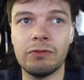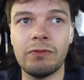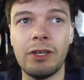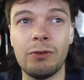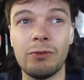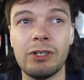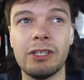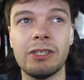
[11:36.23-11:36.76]

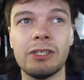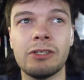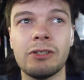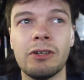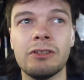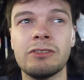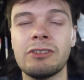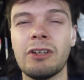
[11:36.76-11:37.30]
felt really
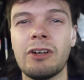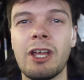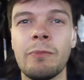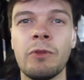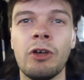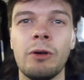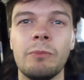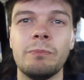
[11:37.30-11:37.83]
good. Sorry
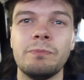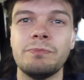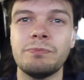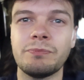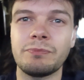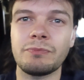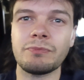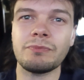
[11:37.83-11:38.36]
I'm not
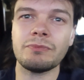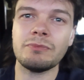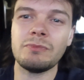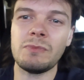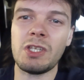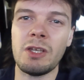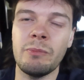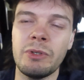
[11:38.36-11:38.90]

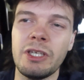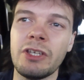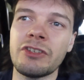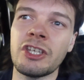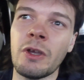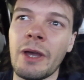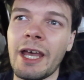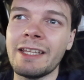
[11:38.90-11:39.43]
being
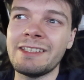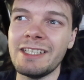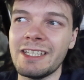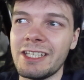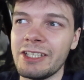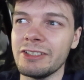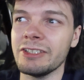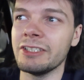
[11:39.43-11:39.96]
so
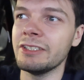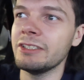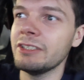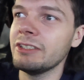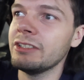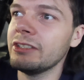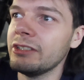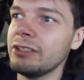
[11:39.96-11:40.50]
articulate,
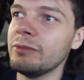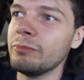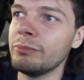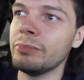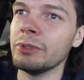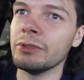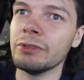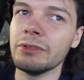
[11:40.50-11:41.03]

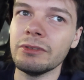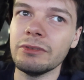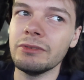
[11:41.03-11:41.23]
but